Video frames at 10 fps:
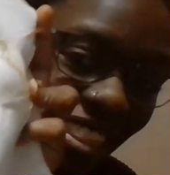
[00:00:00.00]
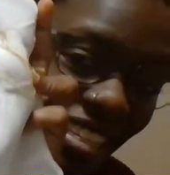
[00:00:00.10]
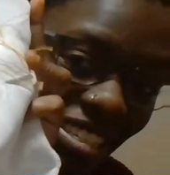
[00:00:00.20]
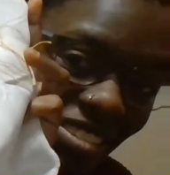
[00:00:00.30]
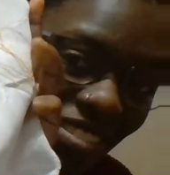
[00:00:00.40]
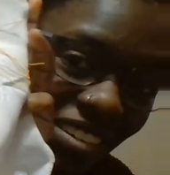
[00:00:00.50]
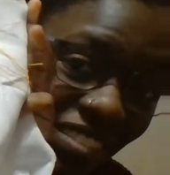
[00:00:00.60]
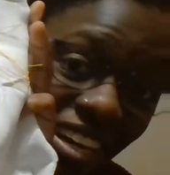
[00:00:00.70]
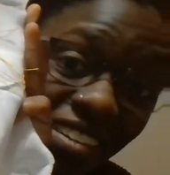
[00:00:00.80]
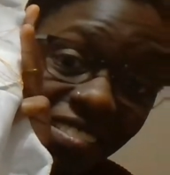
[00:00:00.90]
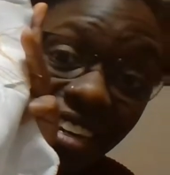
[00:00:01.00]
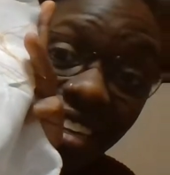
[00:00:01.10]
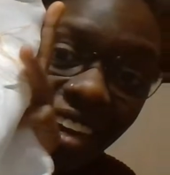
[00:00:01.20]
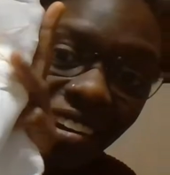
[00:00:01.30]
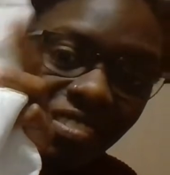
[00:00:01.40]
this is where I'm at right
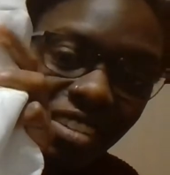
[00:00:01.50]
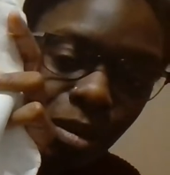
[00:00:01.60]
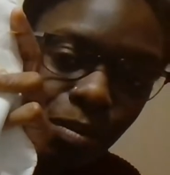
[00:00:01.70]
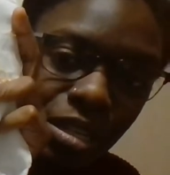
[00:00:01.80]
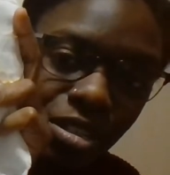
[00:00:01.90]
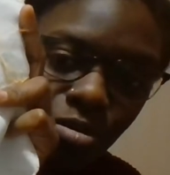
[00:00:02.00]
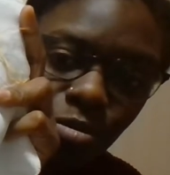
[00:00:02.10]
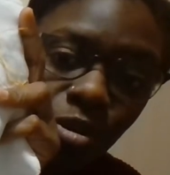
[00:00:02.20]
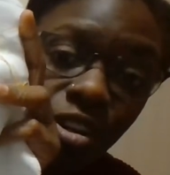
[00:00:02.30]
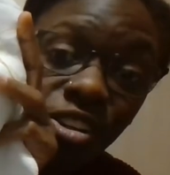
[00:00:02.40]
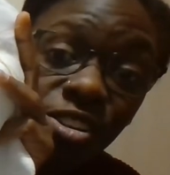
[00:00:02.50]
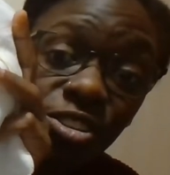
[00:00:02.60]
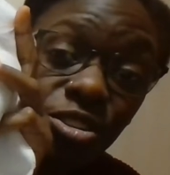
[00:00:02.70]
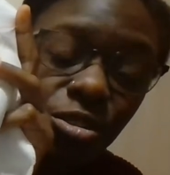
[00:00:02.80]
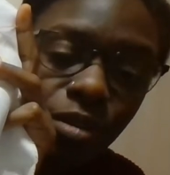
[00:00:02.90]
now. I've got pages 1,
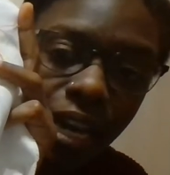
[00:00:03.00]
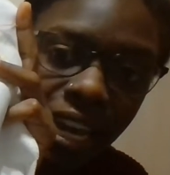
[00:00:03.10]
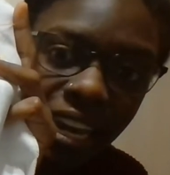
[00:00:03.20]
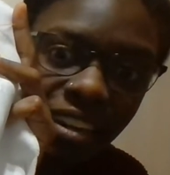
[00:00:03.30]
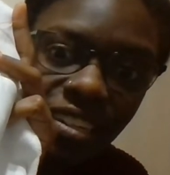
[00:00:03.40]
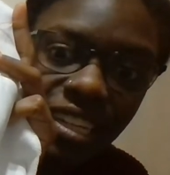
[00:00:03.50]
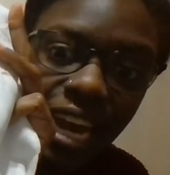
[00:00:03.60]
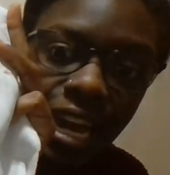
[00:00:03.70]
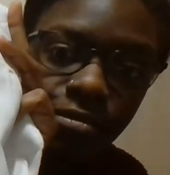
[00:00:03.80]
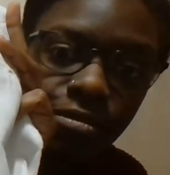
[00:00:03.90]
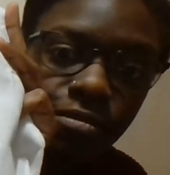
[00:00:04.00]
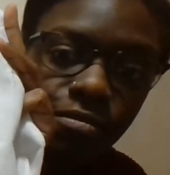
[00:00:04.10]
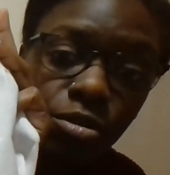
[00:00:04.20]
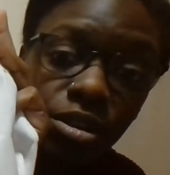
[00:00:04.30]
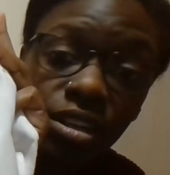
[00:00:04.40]
2, and half of
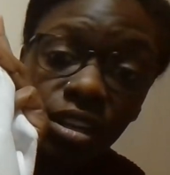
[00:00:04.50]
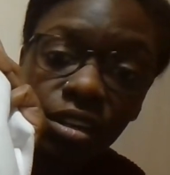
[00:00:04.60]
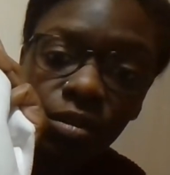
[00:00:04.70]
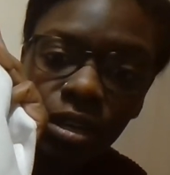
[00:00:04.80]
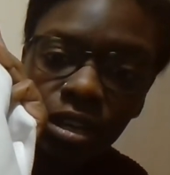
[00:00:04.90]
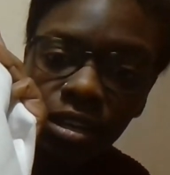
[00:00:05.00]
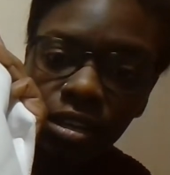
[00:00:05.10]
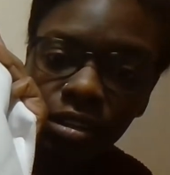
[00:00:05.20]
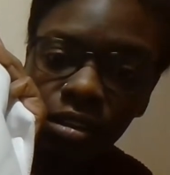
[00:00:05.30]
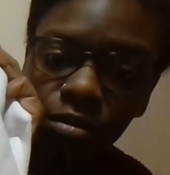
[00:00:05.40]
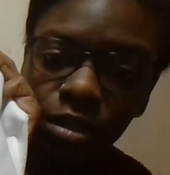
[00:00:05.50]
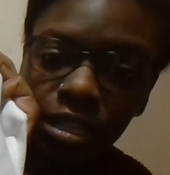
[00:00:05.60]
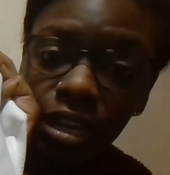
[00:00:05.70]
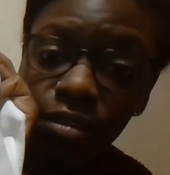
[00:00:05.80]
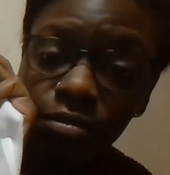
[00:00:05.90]
4 done. Well, not
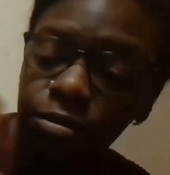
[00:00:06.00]
really half.